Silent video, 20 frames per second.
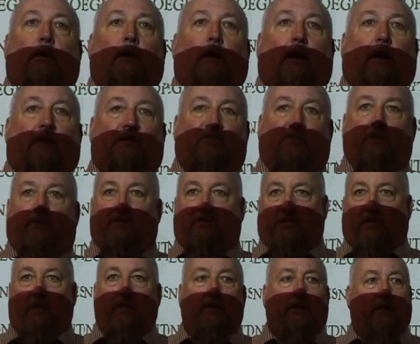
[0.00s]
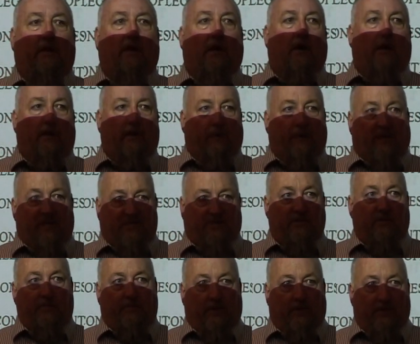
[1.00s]
Uh, so the security guard
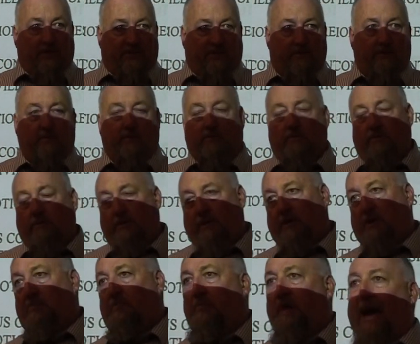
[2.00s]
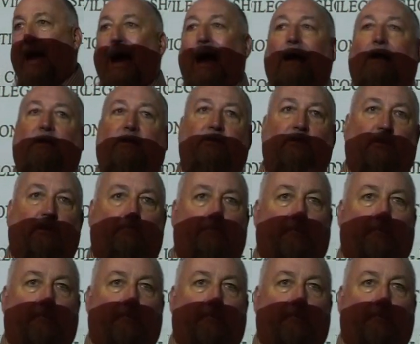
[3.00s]
arrested the person, took him back to the